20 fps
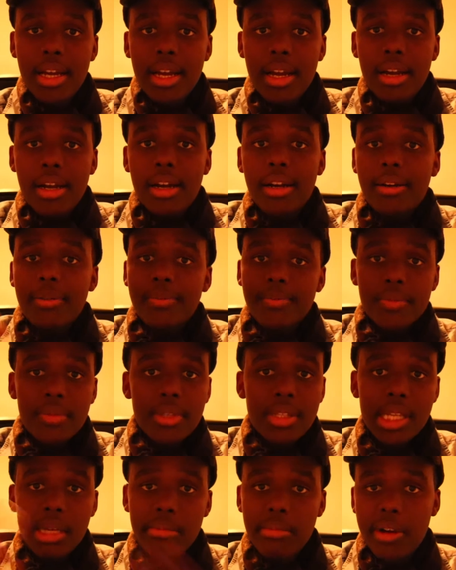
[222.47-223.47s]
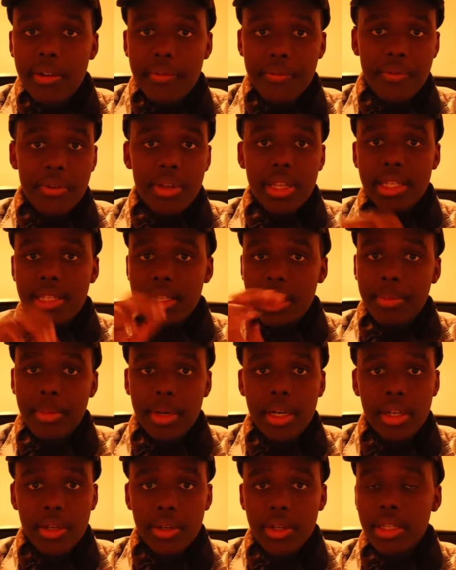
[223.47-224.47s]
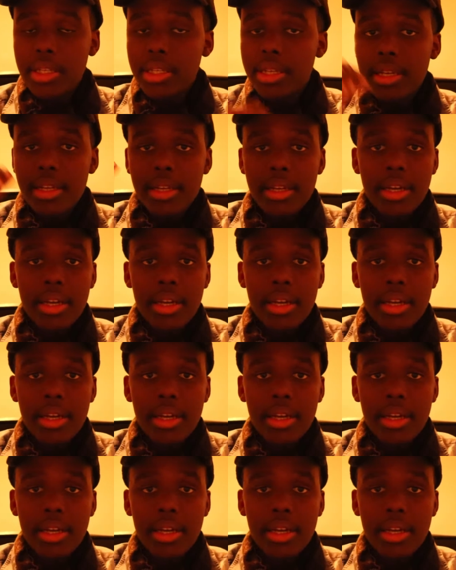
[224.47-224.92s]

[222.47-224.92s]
Some are free, some are not.